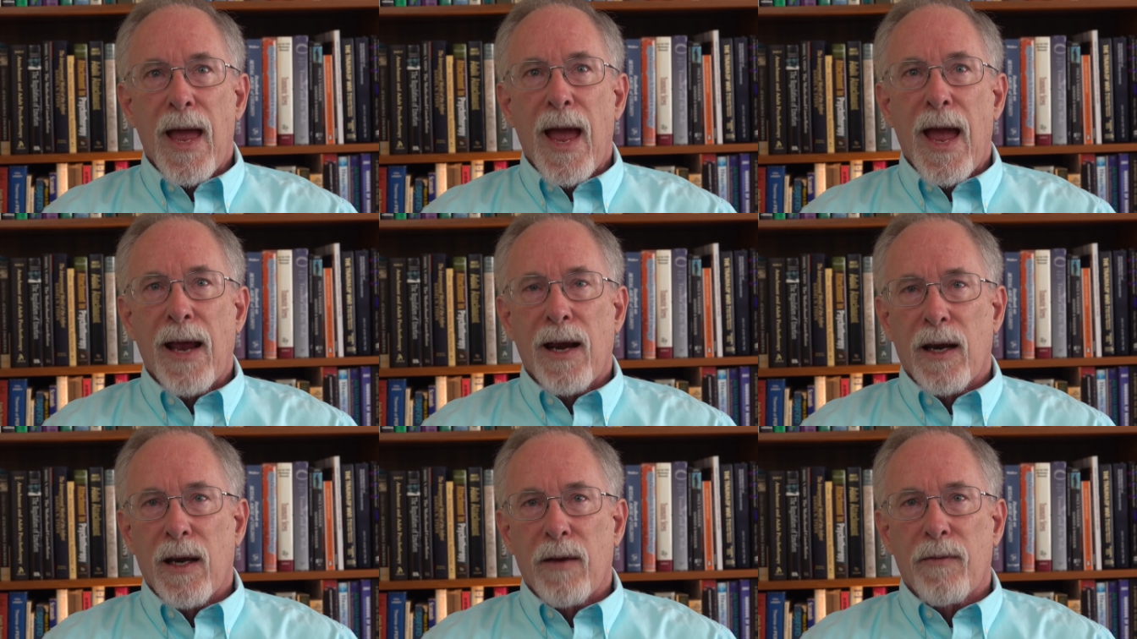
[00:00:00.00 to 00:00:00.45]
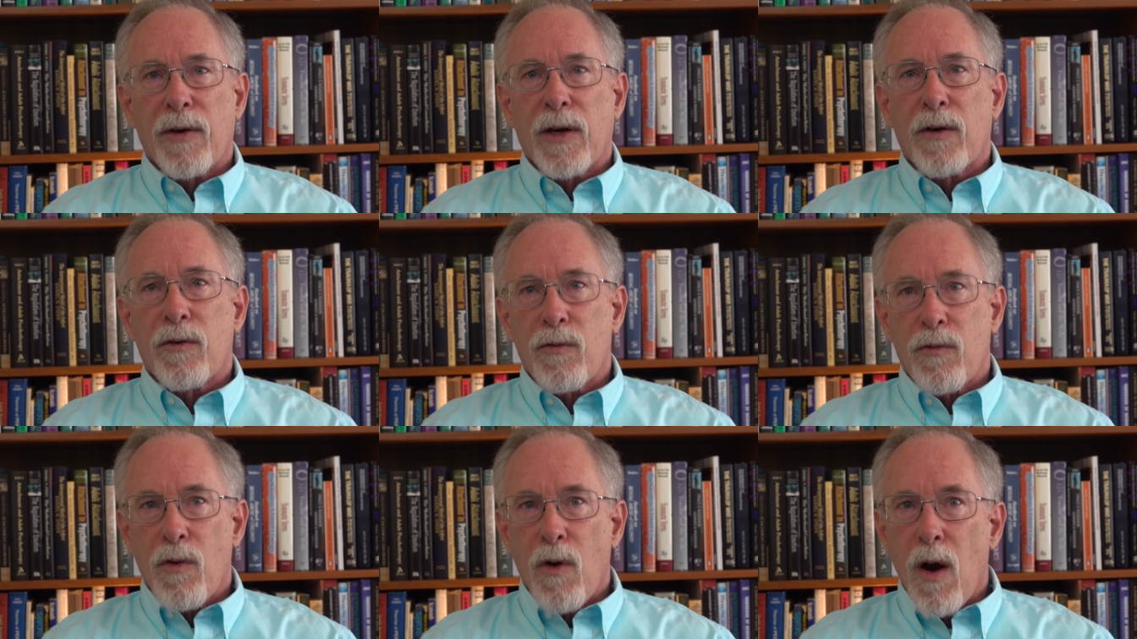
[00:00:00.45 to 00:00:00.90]
and
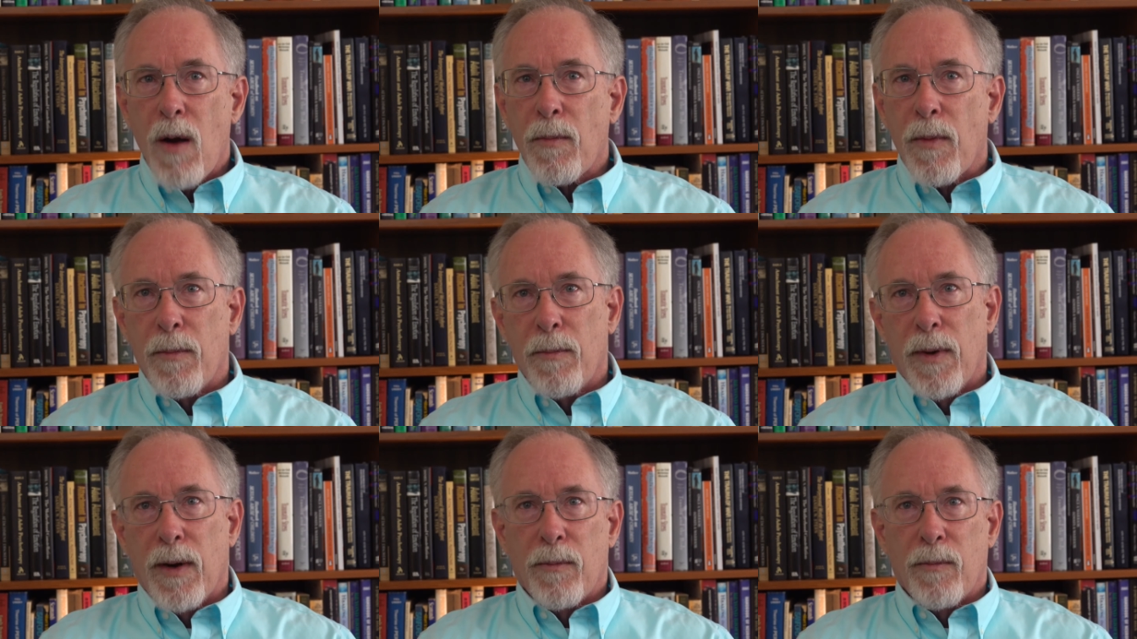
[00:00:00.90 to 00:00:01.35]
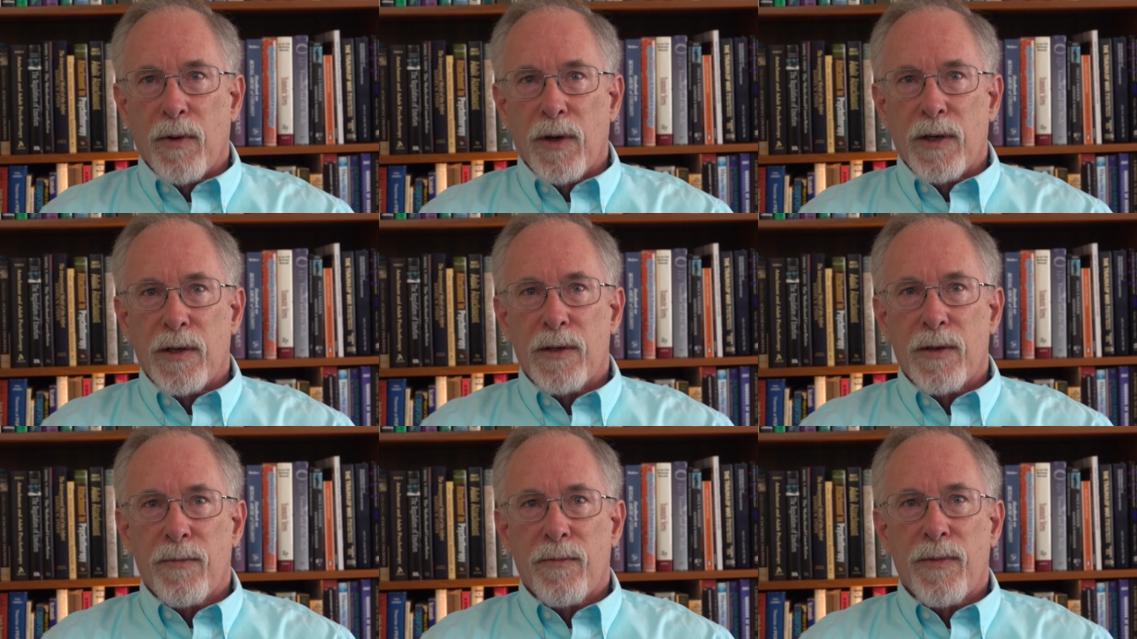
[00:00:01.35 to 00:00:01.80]
living trauma
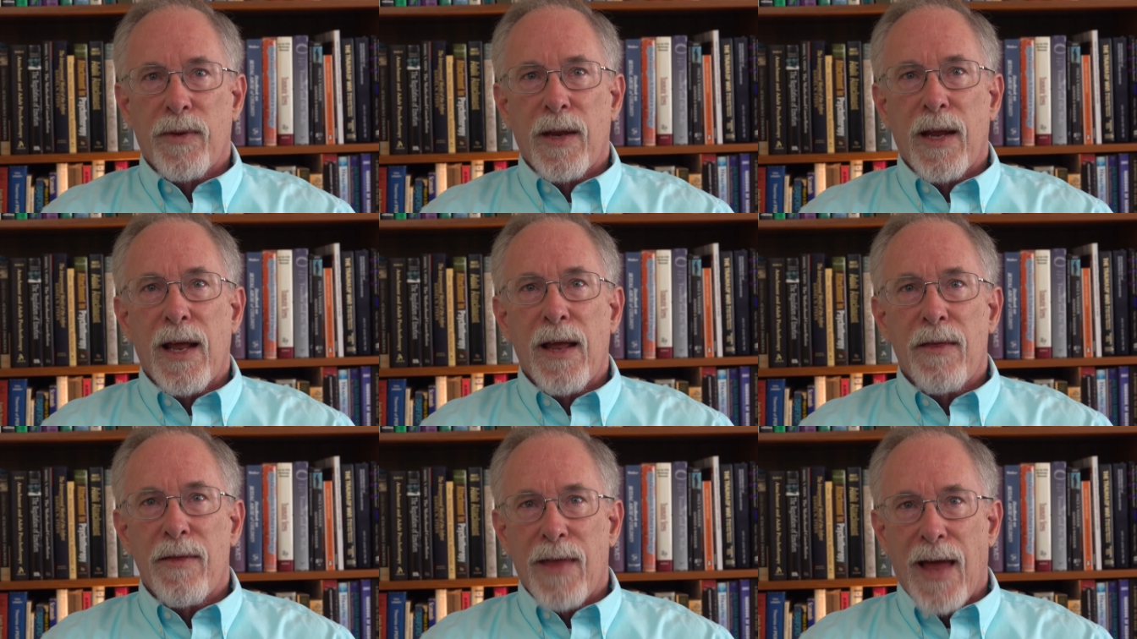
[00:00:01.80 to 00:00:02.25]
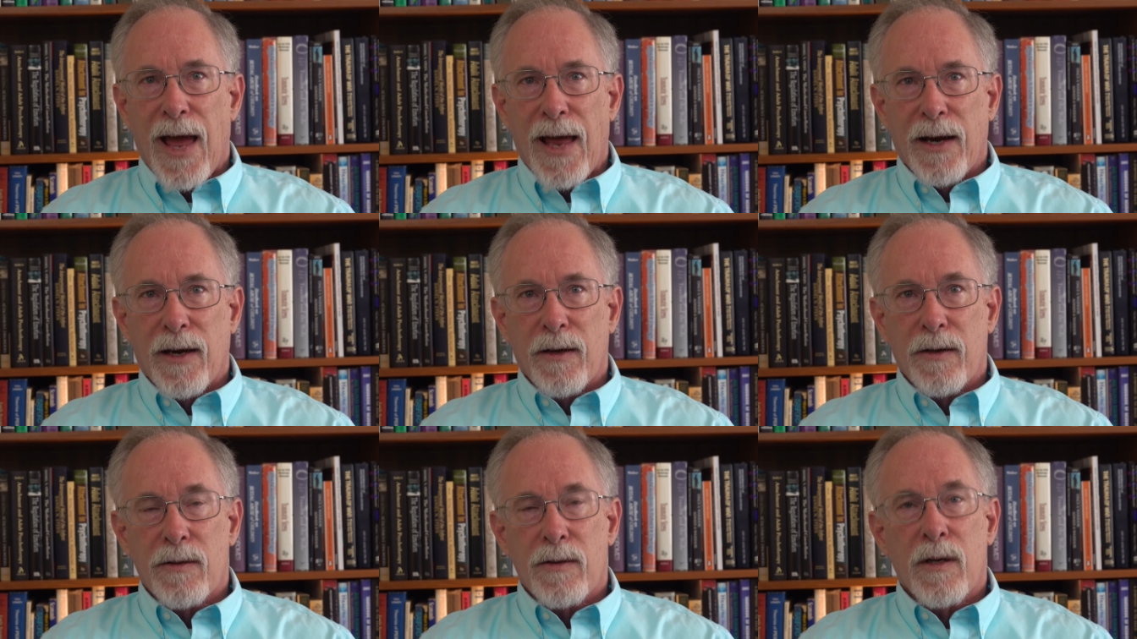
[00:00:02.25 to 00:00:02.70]
memories, and that
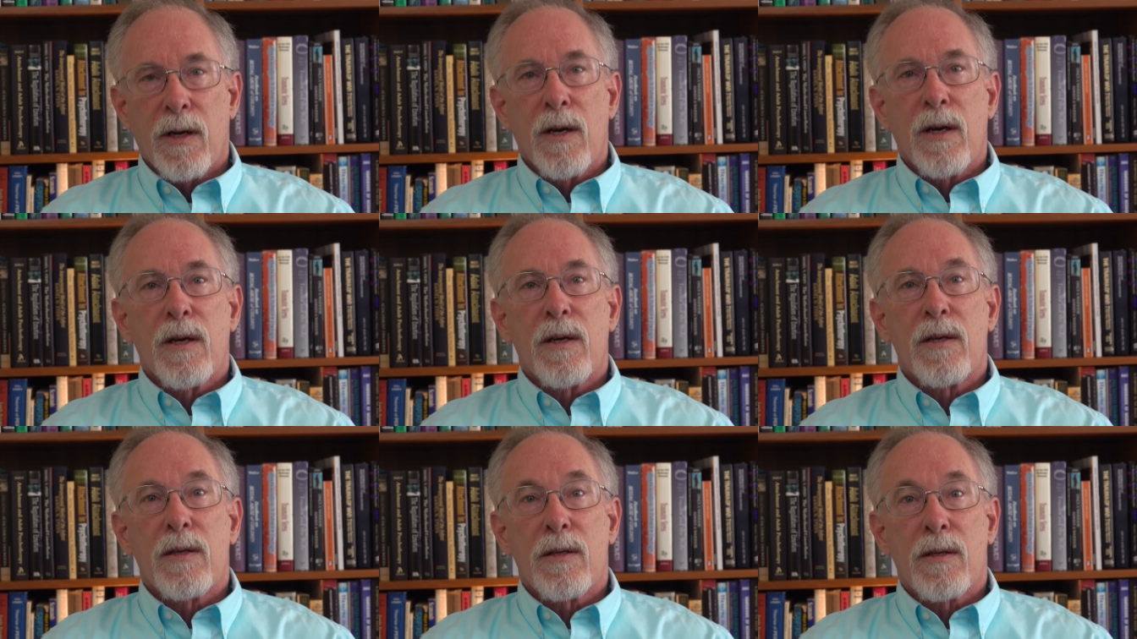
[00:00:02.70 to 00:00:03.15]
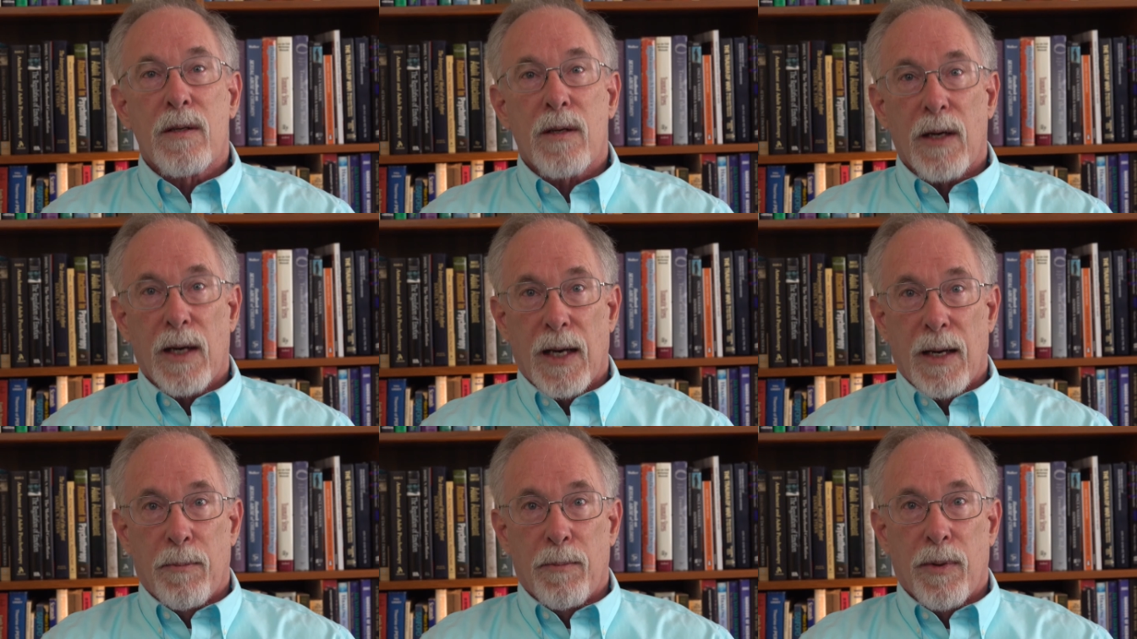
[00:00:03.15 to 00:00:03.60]
is
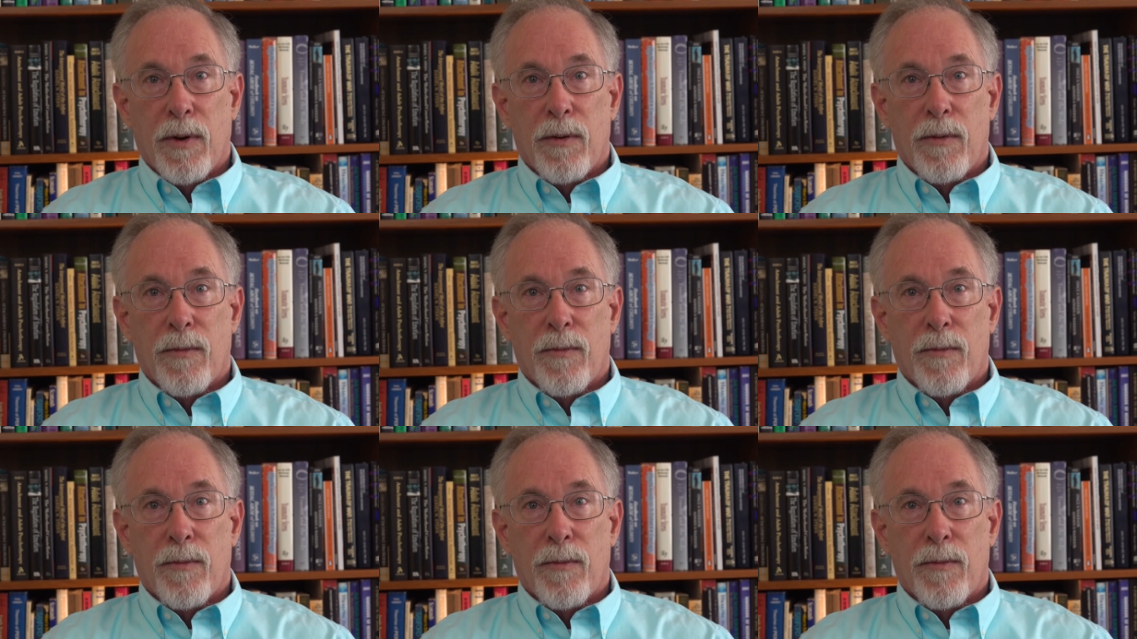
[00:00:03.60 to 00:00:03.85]
sleep.